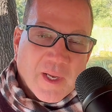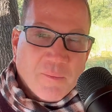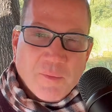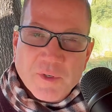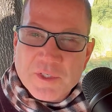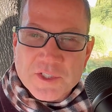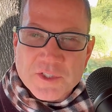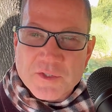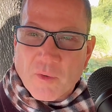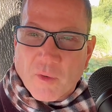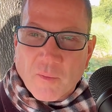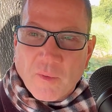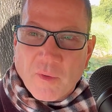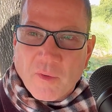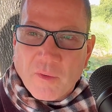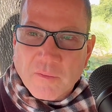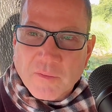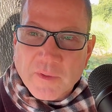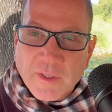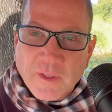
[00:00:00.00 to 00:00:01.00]
which is
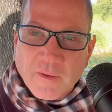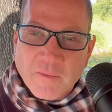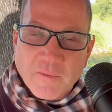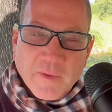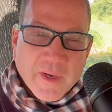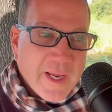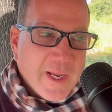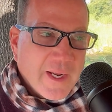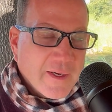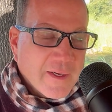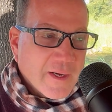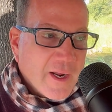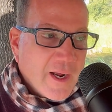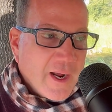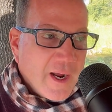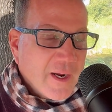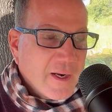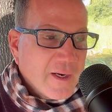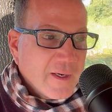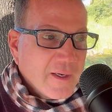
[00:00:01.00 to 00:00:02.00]
normal, you know, and
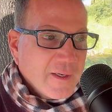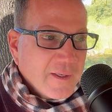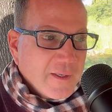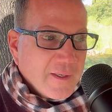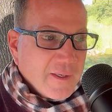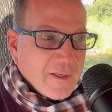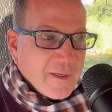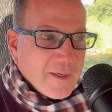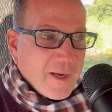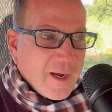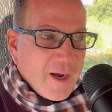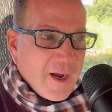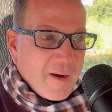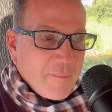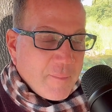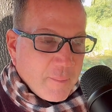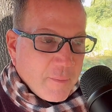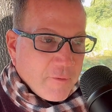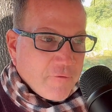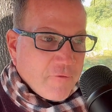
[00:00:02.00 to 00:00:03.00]

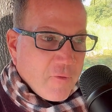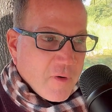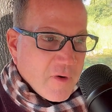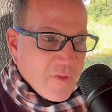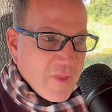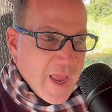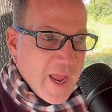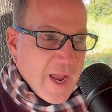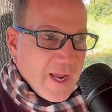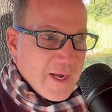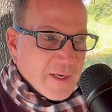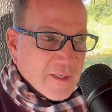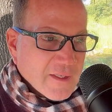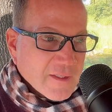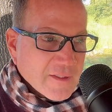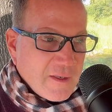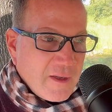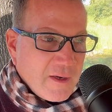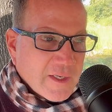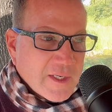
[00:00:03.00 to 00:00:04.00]
but before that,
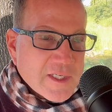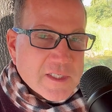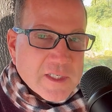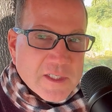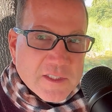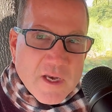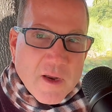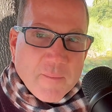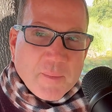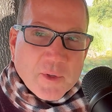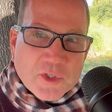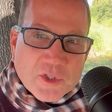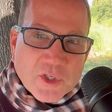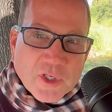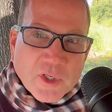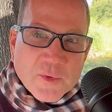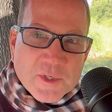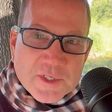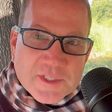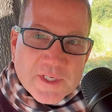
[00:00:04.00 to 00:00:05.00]
as long as the
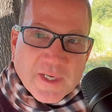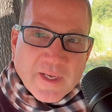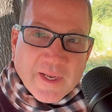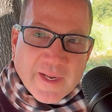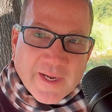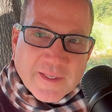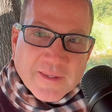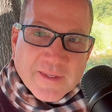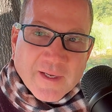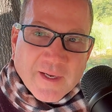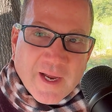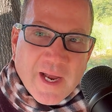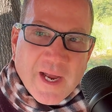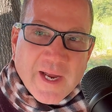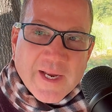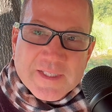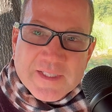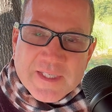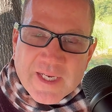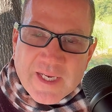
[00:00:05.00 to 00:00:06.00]
temperature was in like the
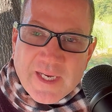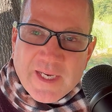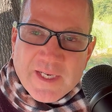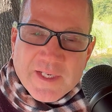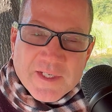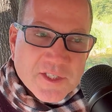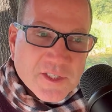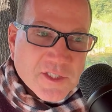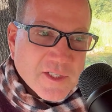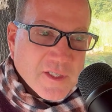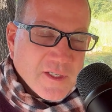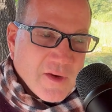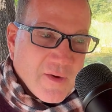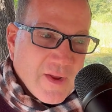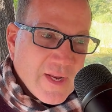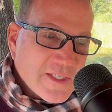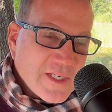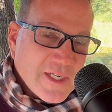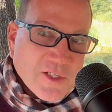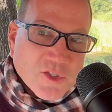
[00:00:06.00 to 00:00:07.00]
high teens to, you know,
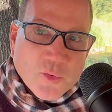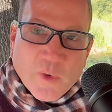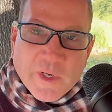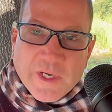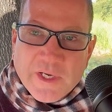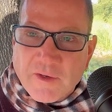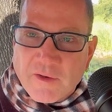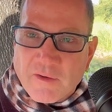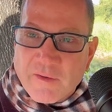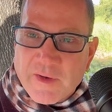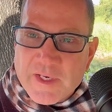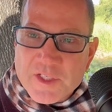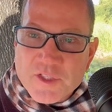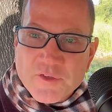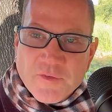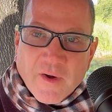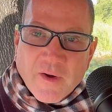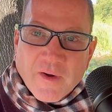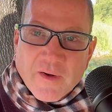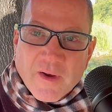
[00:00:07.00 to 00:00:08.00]
18-20 degrees
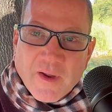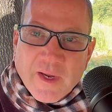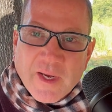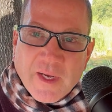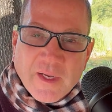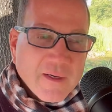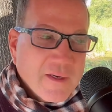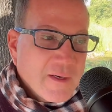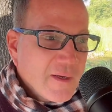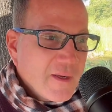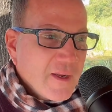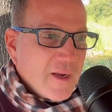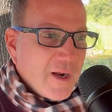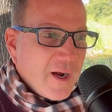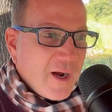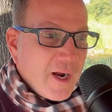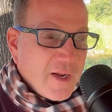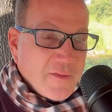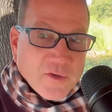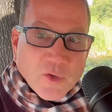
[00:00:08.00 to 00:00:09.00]
Fahrenheit,
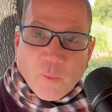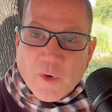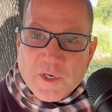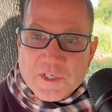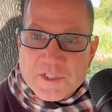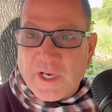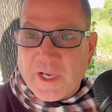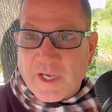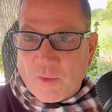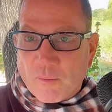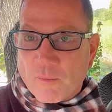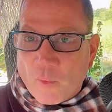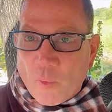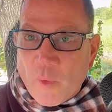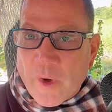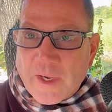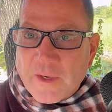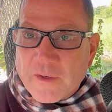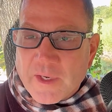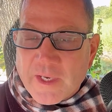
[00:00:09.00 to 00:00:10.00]
and there wasn't any
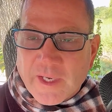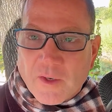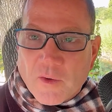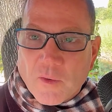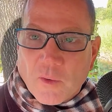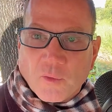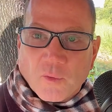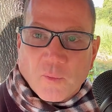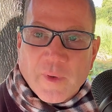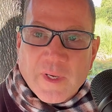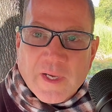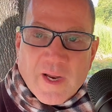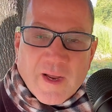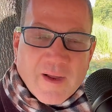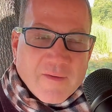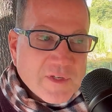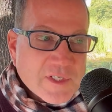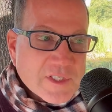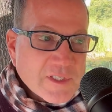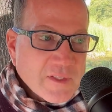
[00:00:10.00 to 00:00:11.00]
wind, any cold wind,
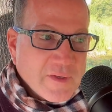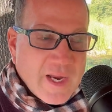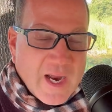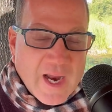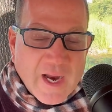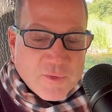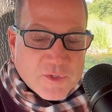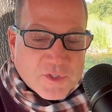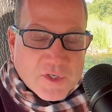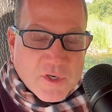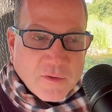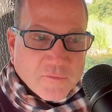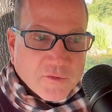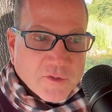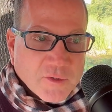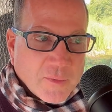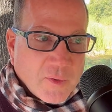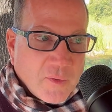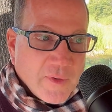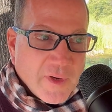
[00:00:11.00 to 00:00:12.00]
obviously, I was
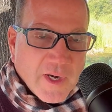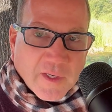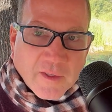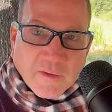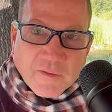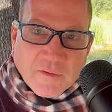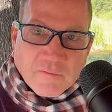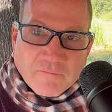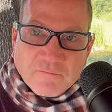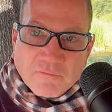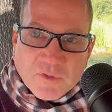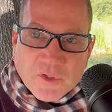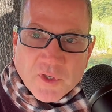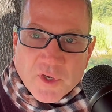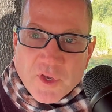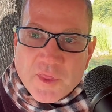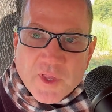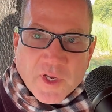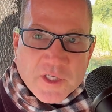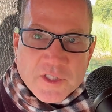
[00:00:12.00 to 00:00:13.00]
comfortable in a
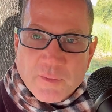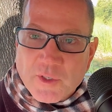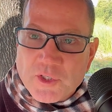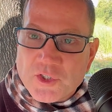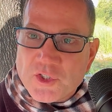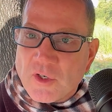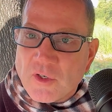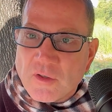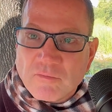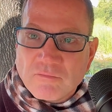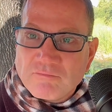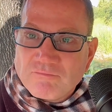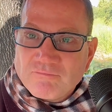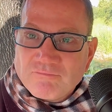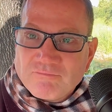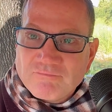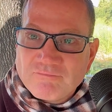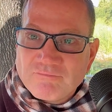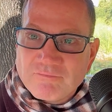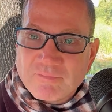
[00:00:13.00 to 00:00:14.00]
good thick sweatshirt,
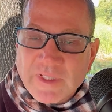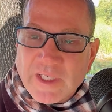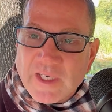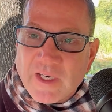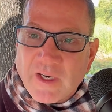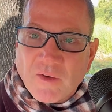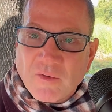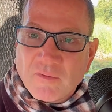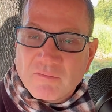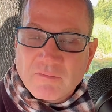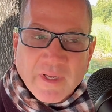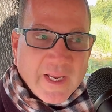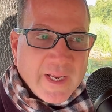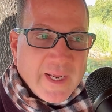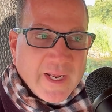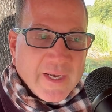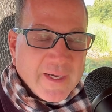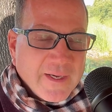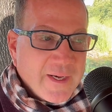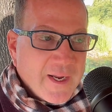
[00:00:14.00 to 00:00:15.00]
you know,
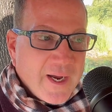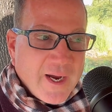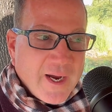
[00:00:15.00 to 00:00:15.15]
and